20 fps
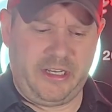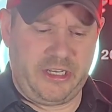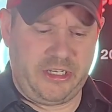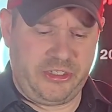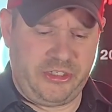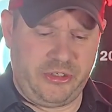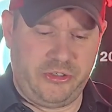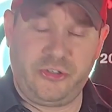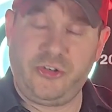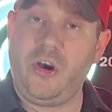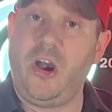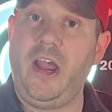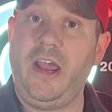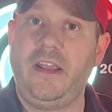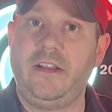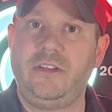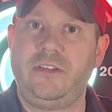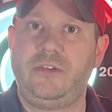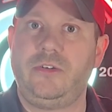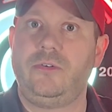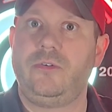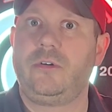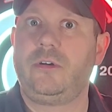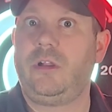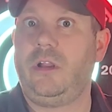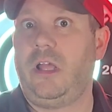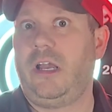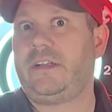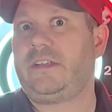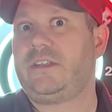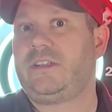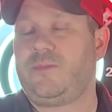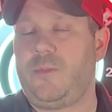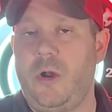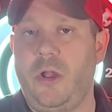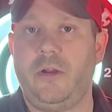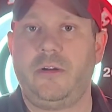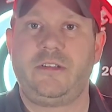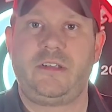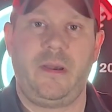because you're trying to collect a
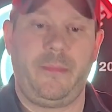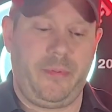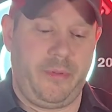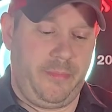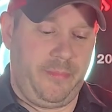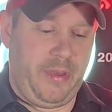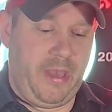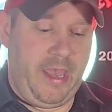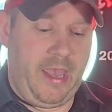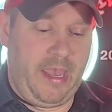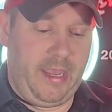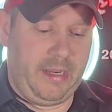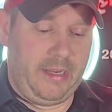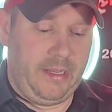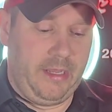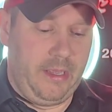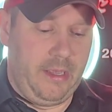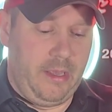smaller template bag